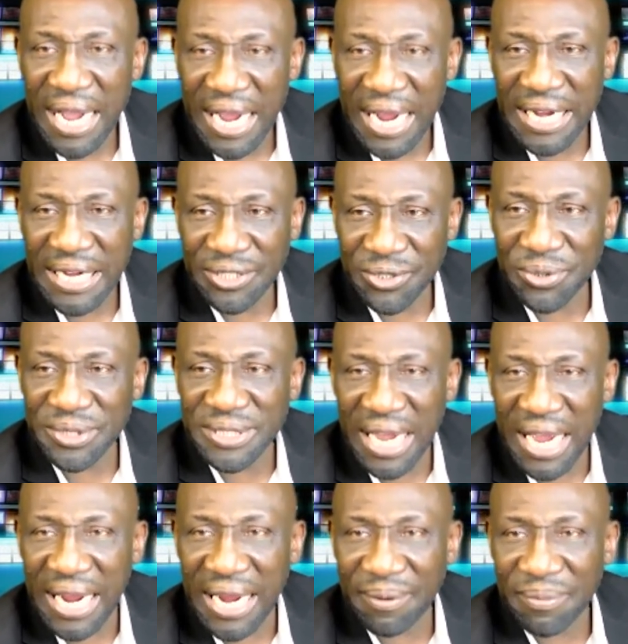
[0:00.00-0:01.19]
in due
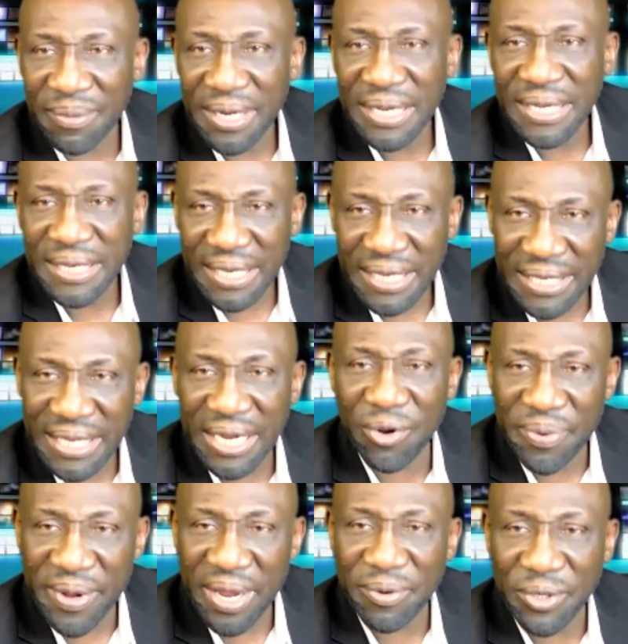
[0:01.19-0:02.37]
time, they're
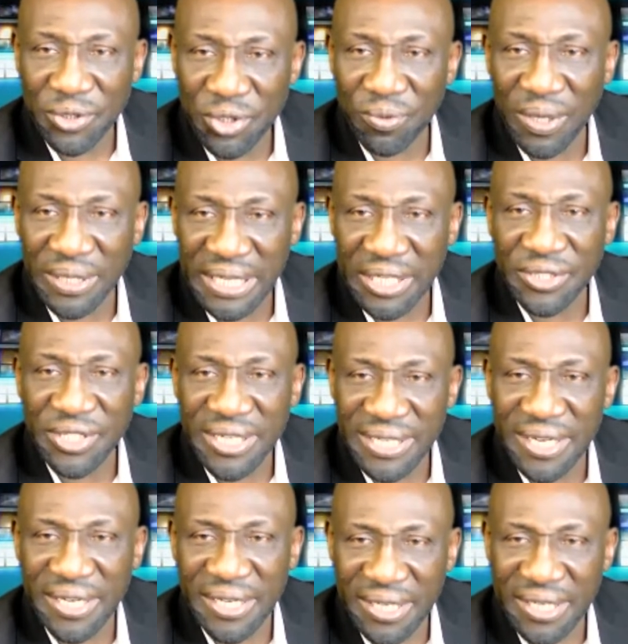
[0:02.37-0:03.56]
going to be able to do what they're
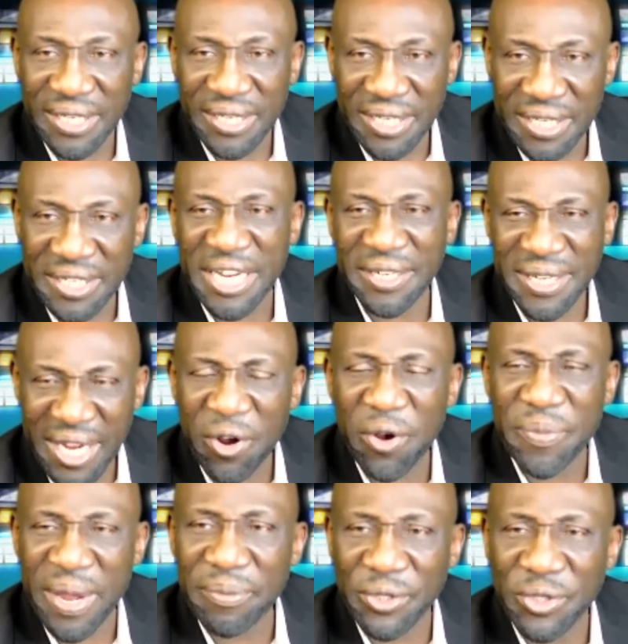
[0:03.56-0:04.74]
going to
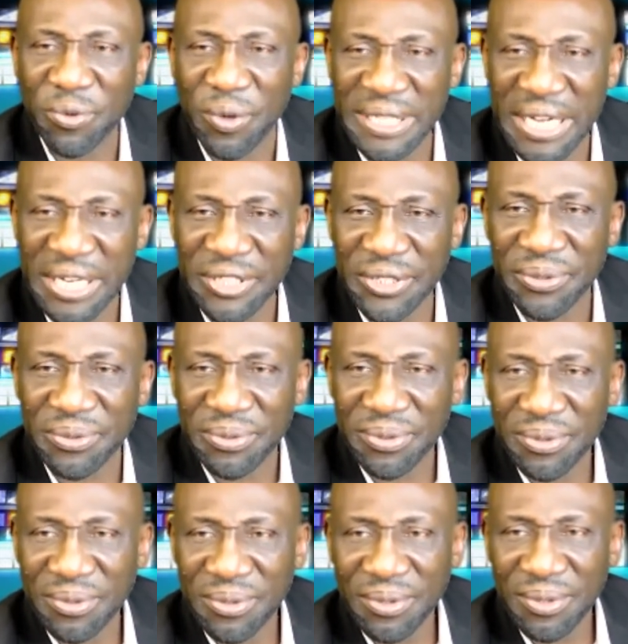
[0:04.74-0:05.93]
be able to do what they do.
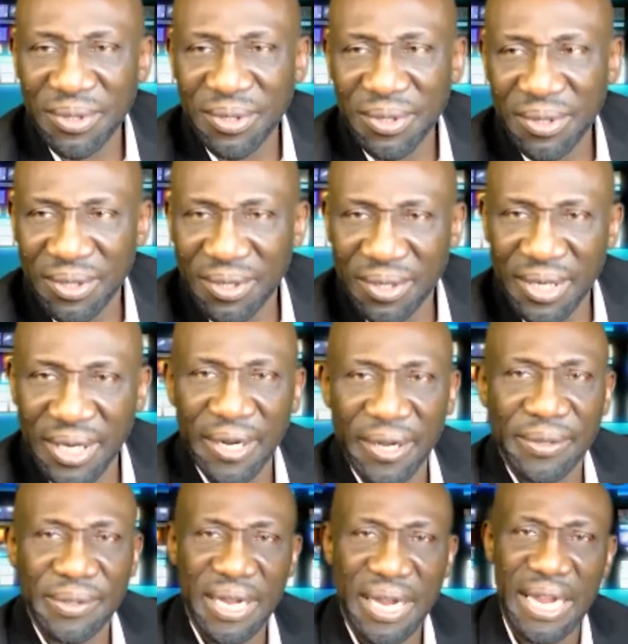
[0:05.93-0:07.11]
You know,
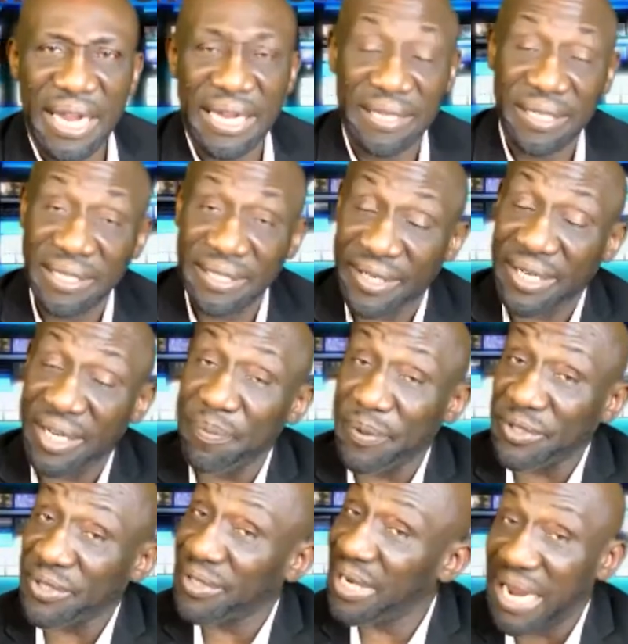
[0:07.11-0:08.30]
and the
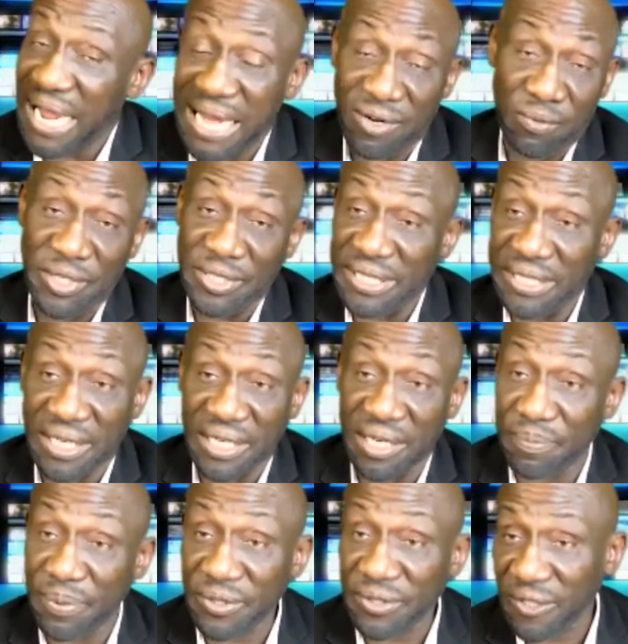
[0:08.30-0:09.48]
Clippers, I don't want to see the
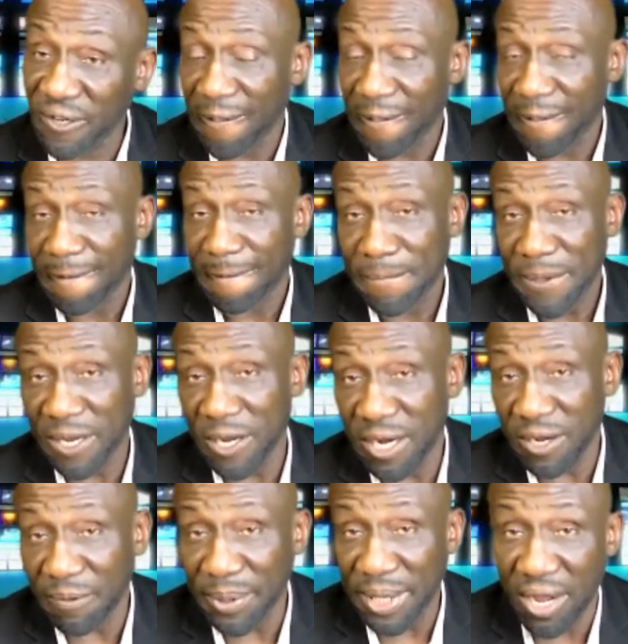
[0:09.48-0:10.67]
Clippers in
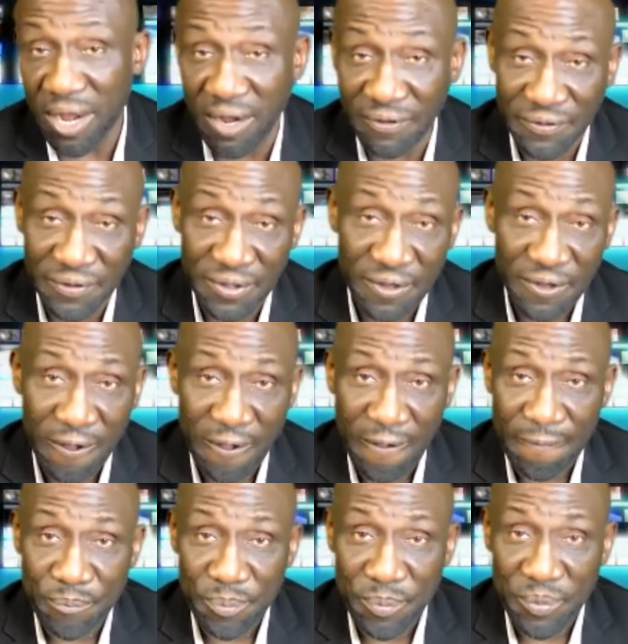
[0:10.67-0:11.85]
the playoff.
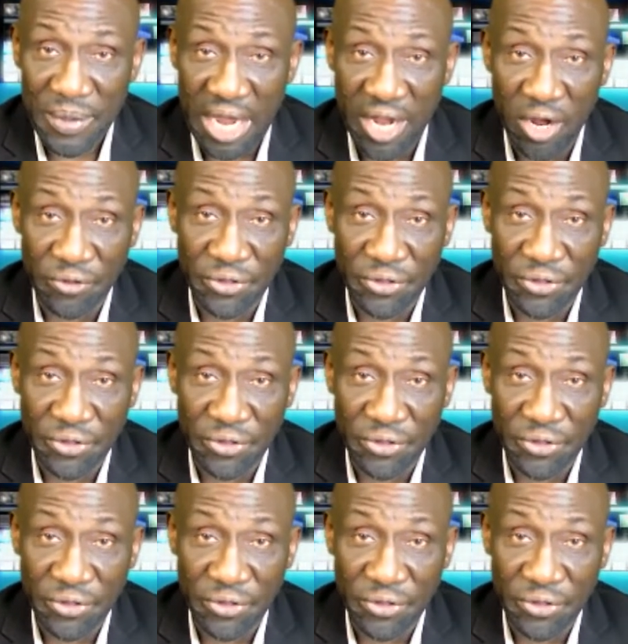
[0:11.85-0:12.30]
A healthy